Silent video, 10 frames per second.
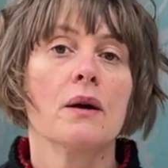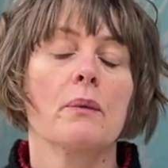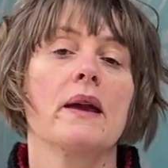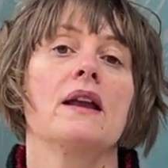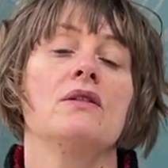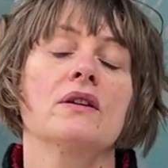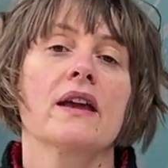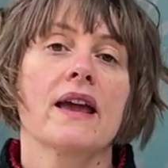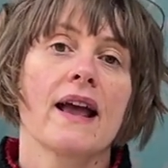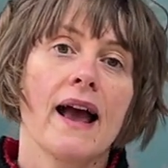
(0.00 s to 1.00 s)
we're
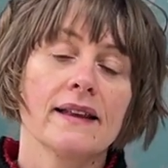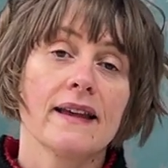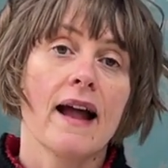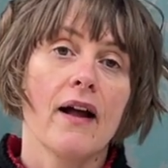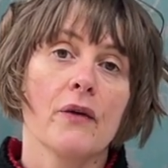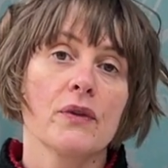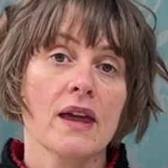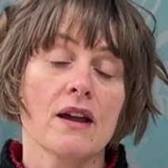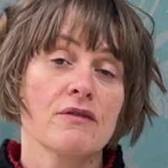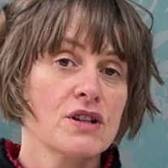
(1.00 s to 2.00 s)
looking at how
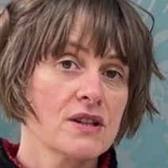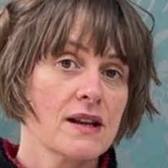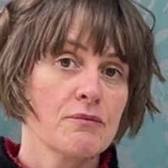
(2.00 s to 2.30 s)
the original